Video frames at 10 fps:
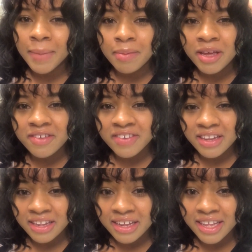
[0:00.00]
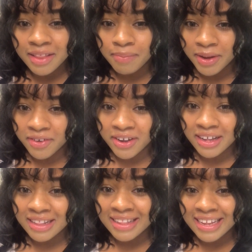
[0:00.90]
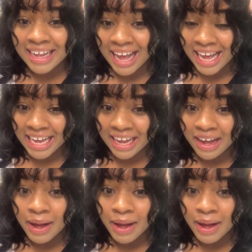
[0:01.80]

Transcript: maybe you should look in the mirror and think, hey,